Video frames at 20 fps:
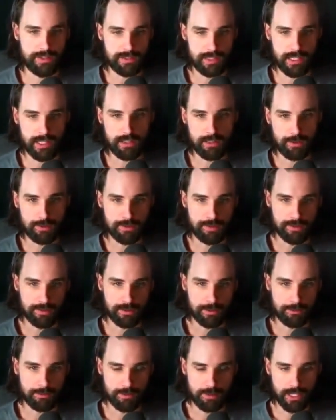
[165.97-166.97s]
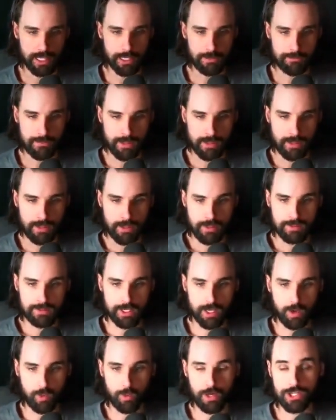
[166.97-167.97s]
ecosystems, okay?
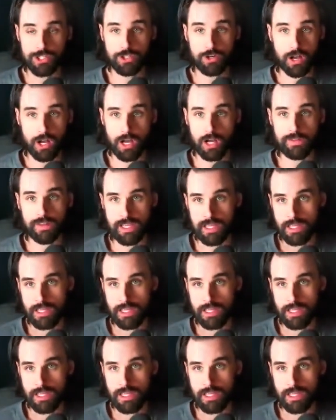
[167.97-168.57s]
So once you're on the